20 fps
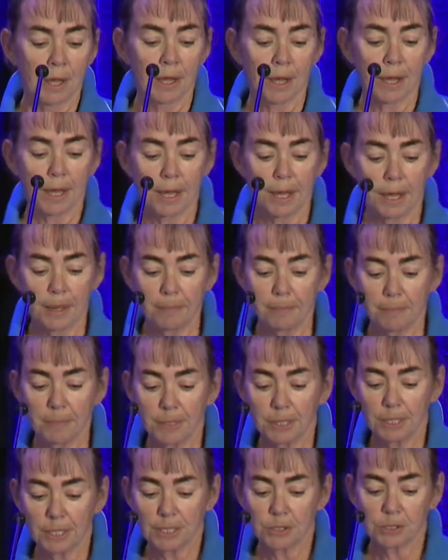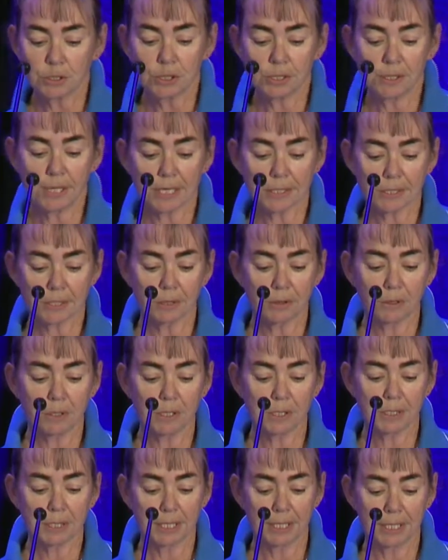In
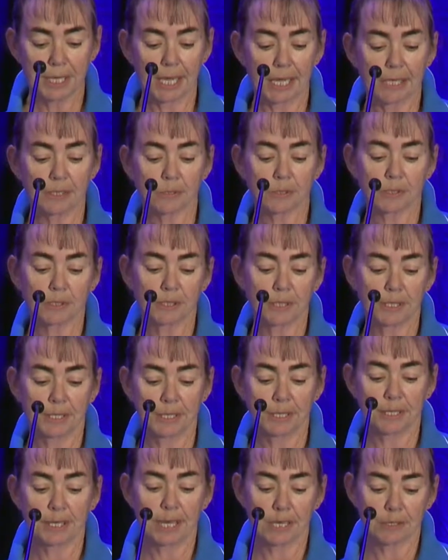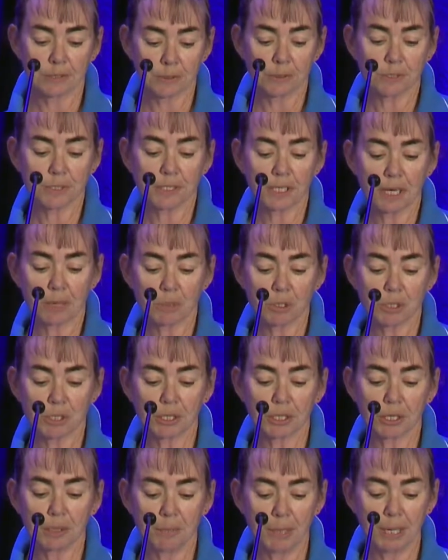2013, Council
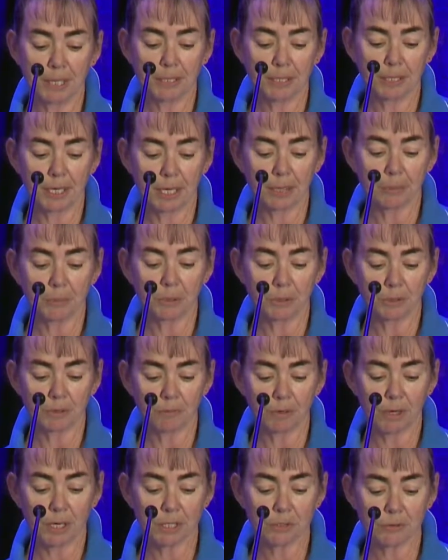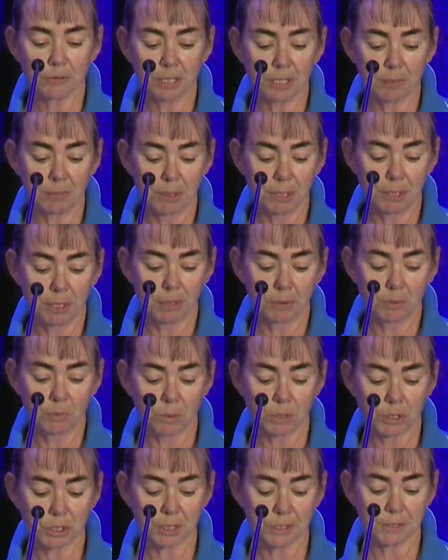established a Companion Animal Advisory Committee,
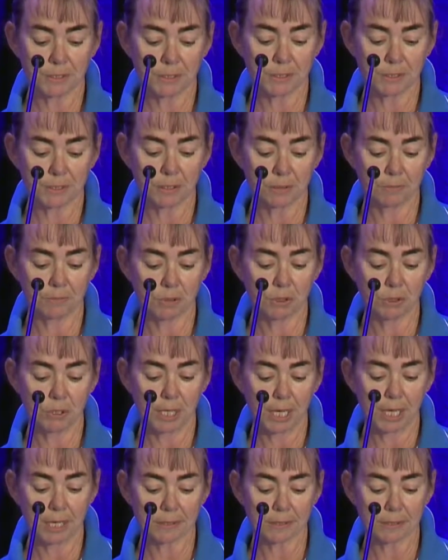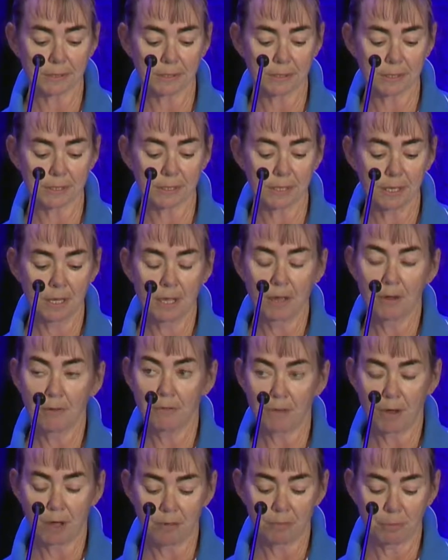which consisted of 2 councillors,
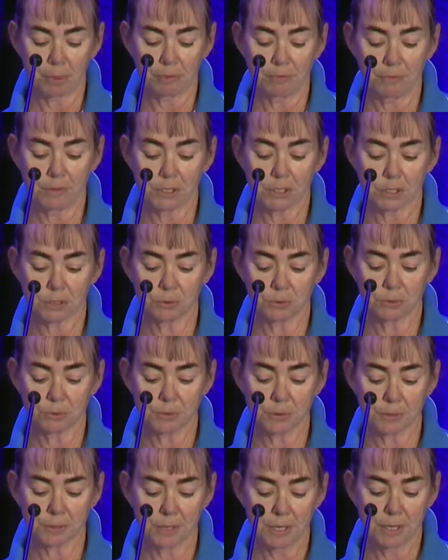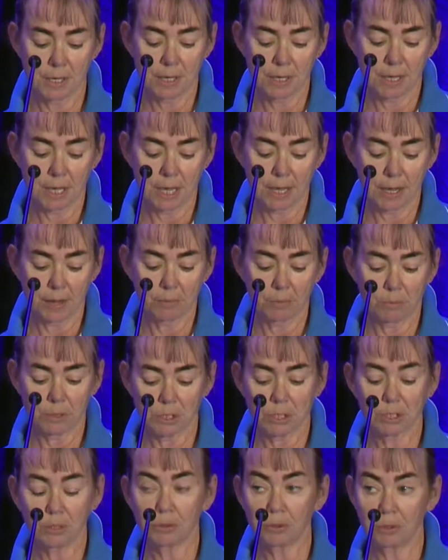5 professionals,
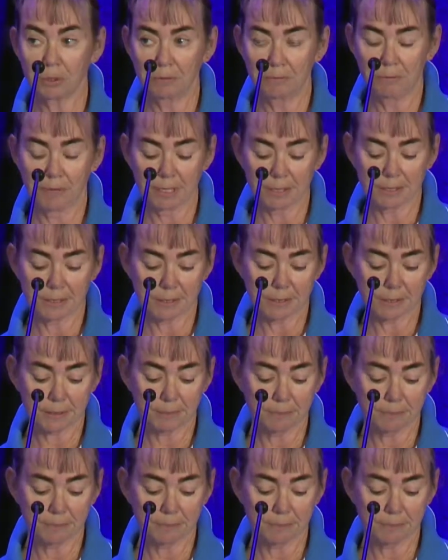which included vets,